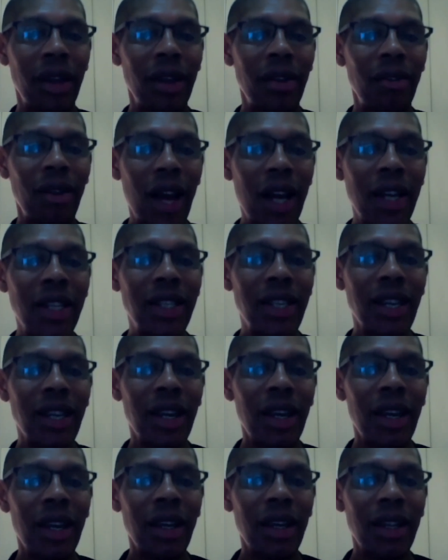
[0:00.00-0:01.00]
Right? Yep.
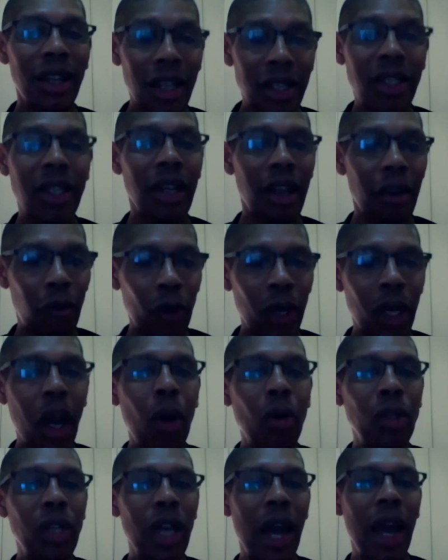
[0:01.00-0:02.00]
Listen, if we
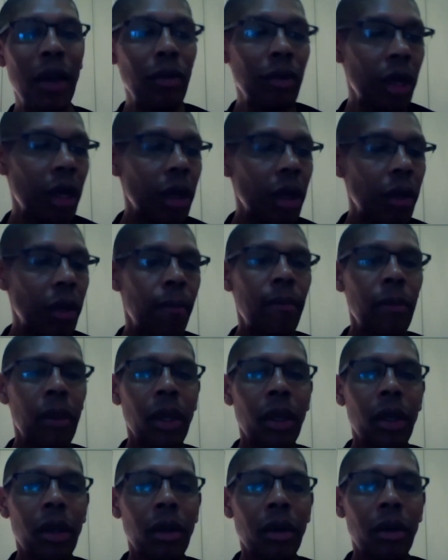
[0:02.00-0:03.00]
go down,
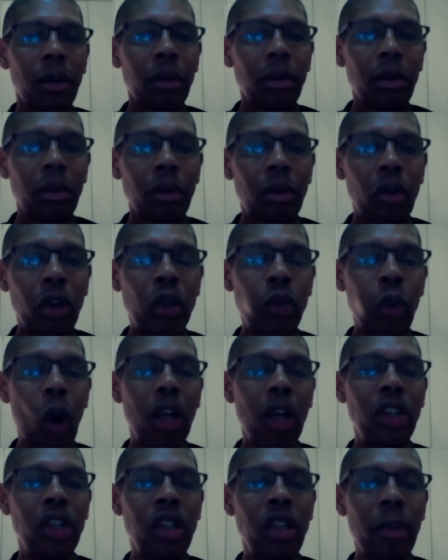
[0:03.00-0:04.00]
Chris
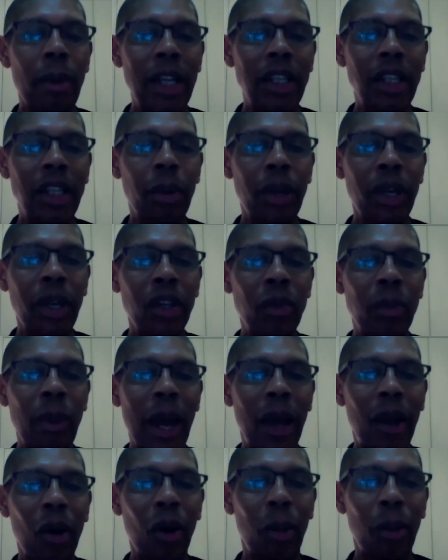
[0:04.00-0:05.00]
Wilder's the man to bring us
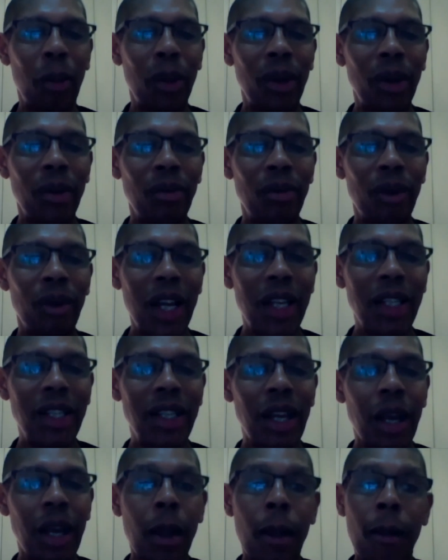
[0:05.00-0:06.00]
back up.
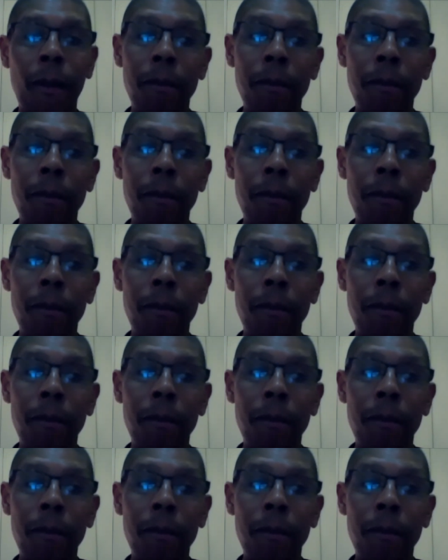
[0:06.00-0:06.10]
Right?